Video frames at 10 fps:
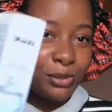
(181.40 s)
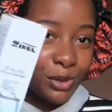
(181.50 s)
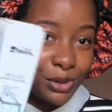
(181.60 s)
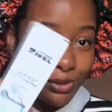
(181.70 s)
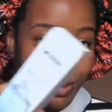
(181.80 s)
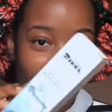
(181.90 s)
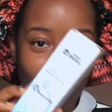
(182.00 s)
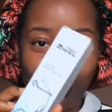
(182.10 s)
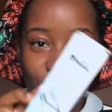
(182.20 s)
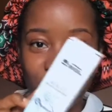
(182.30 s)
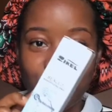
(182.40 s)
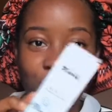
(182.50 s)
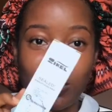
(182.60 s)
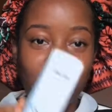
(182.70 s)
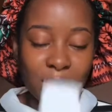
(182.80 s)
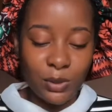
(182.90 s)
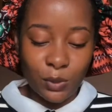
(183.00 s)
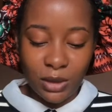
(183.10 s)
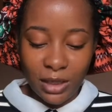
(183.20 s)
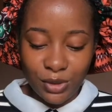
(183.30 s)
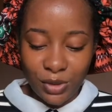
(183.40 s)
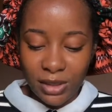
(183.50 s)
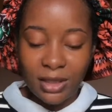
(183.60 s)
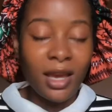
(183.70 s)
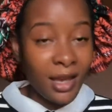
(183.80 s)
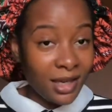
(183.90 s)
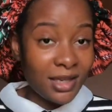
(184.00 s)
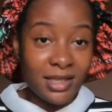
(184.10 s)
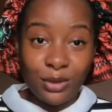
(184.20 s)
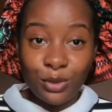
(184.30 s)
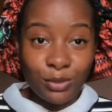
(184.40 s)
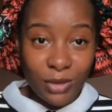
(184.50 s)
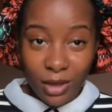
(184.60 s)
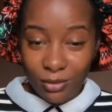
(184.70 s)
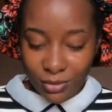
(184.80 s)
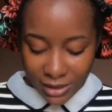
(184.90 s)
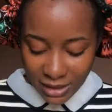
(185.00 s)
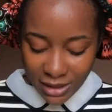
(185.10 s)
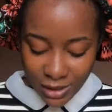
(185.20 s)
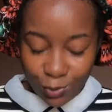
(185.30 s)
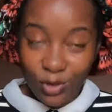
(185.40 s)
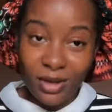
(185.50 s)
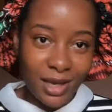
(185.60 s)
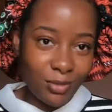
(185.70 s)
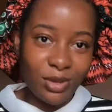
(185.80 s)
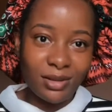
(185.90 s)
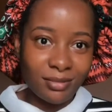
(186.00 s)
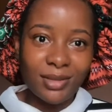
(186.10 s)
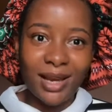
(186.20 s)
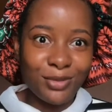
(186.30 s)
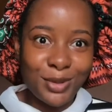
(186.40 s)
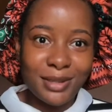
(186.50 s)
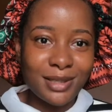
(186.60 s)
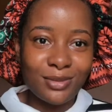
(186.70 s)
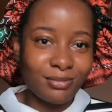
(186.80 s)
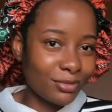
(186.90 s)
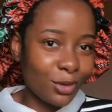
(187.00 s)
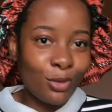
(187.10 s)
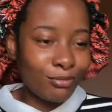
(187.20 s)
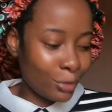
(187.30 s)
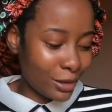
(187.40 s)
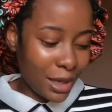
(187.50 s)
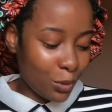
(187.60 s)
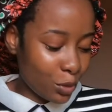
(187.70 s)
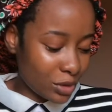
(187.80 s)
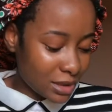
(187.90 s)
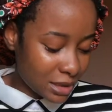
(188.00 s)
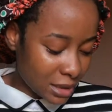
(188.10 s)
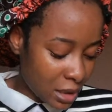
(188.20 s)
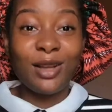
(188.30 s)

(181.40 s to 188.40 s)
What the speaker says: bottle now, but I just bought this one. Actually, it's a good setting spray. I mean, I've used it more than once.